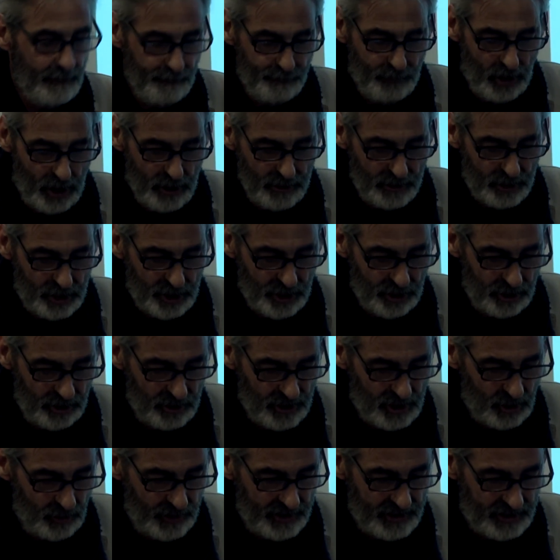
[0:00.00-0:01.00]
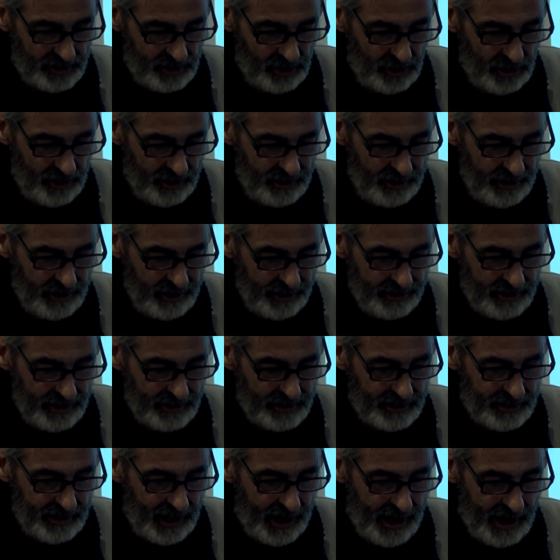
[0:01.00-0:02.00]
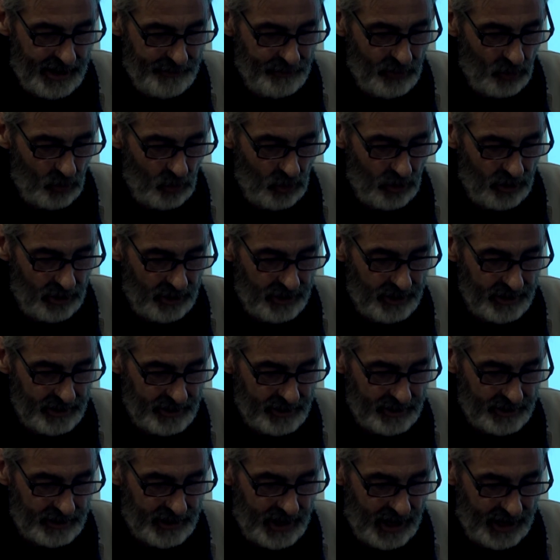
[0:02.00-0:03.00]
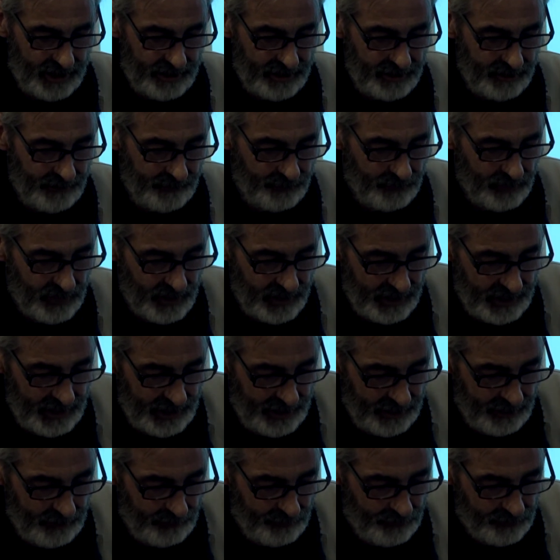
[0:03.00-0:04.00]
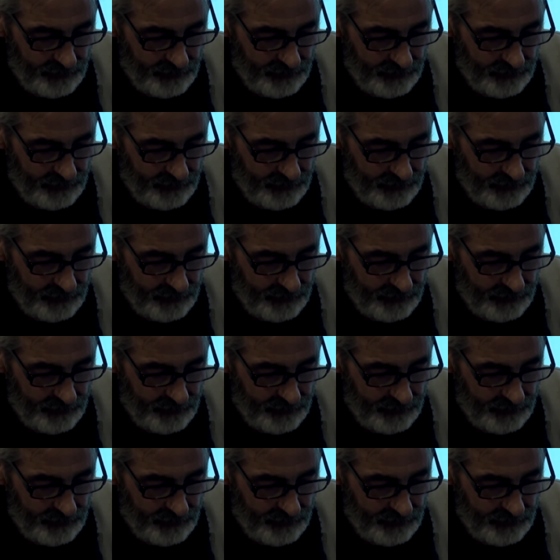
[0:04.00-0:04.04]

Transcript: both choose to insert the same word scud here.